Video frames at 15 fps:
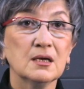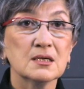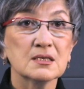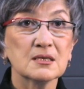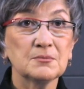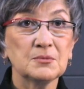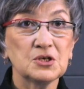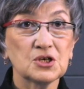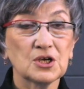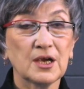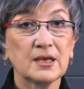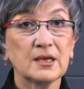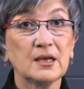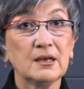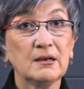or
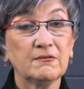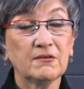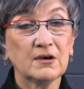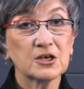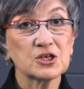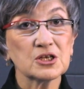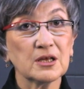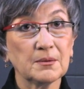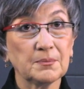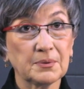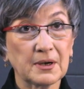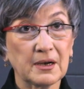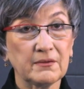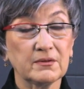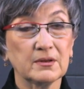important rule.
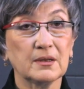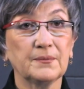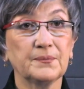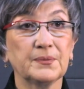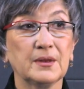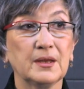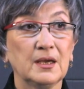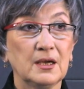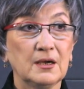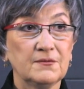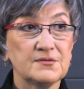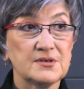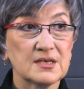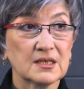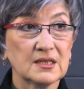
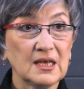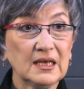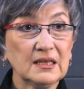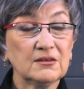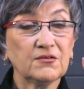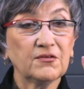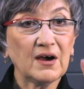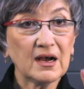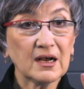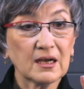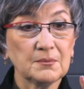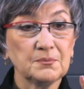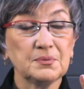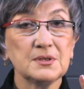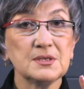Always two
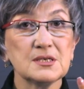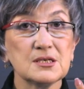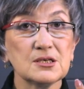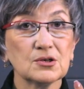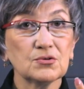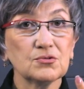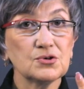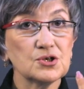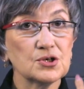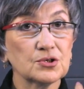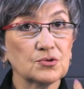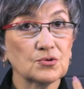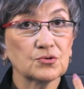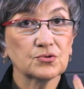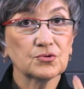actions that
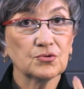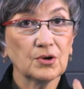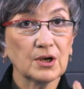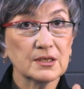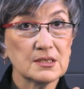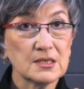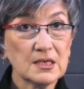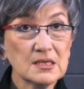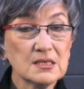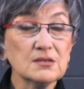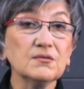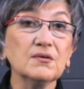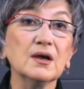compensate for each other